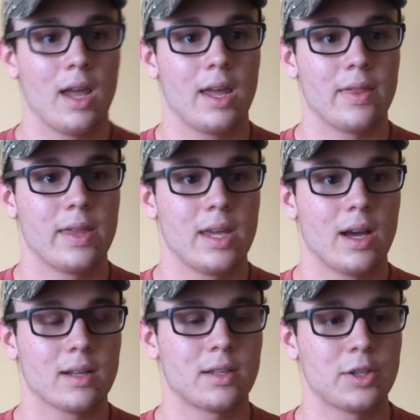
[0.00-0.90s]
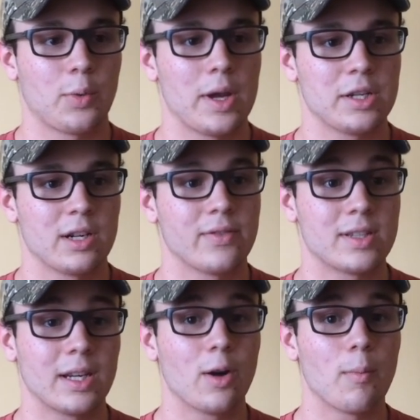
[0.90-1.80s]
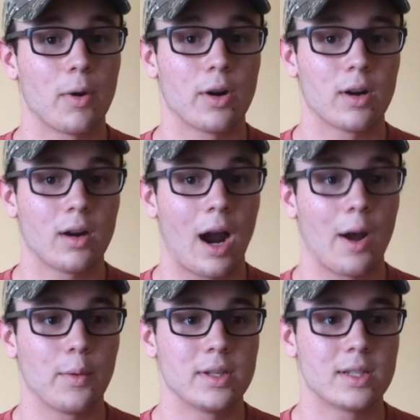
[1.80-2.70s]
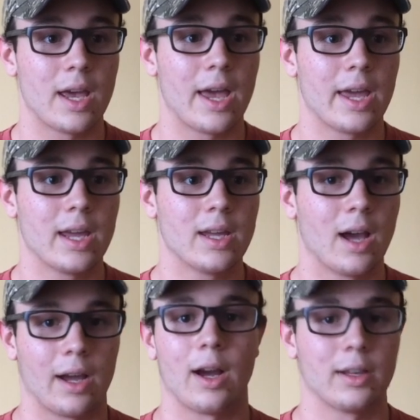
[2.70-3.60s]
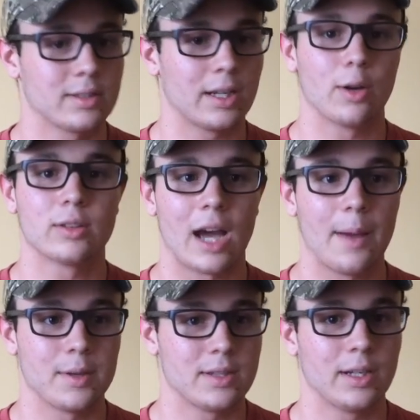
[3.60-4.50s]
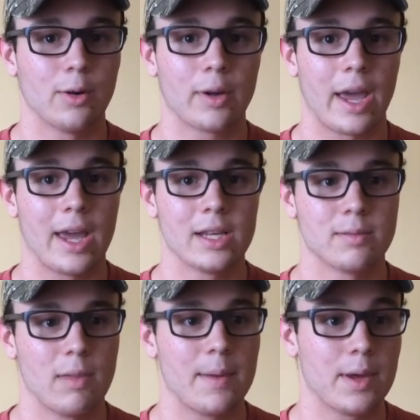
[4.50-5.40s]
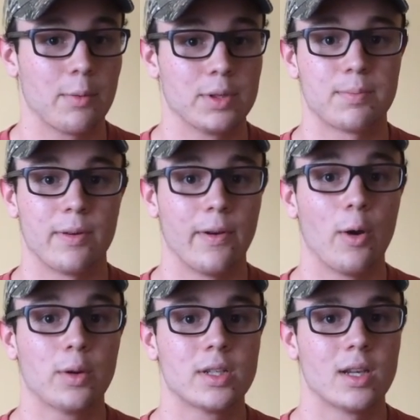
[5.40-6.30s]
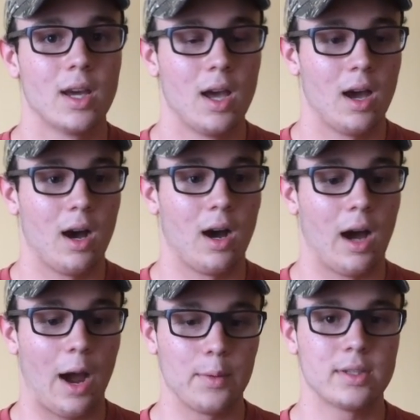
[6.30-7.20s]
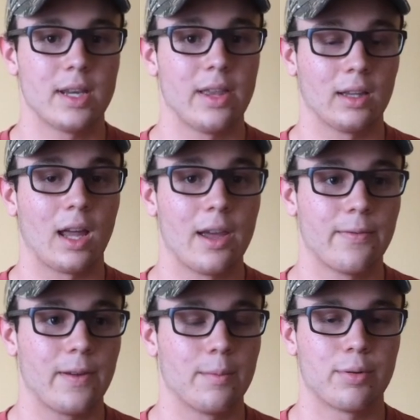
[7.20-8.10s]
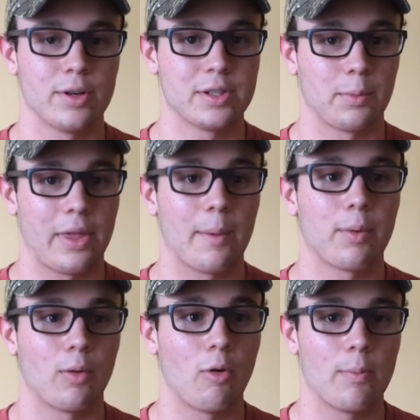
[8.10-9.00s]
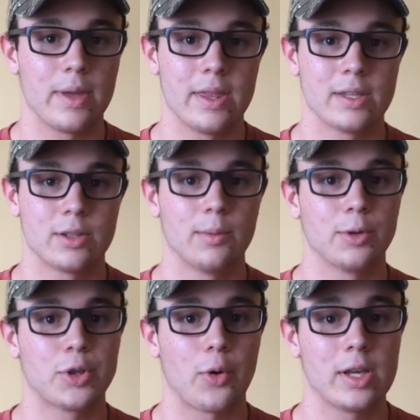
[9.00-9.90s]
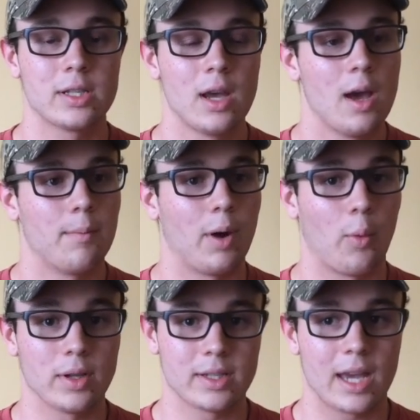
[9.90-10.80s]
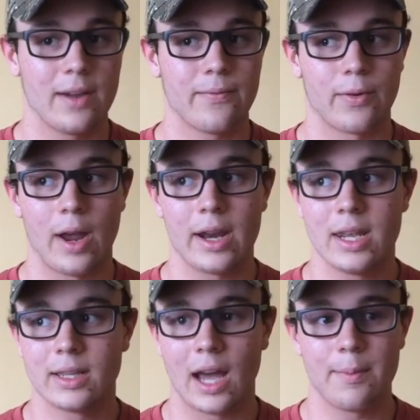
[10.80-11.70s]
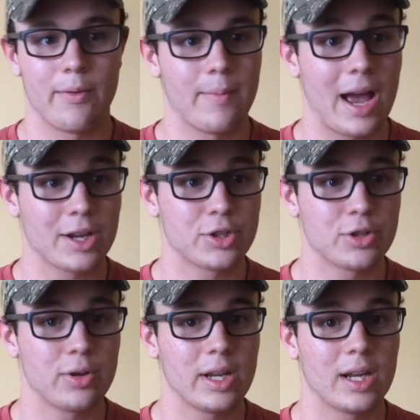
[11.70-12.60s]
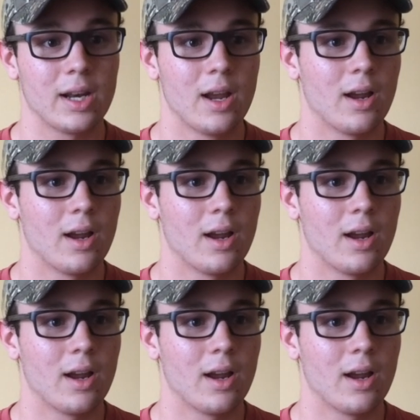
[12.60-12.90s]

In the situation of a single murder, I would say a single time, a single case, maybe it was provoked. I would say that life in prison without parole would be the suitable choice. But once again, for any type of mass shooting,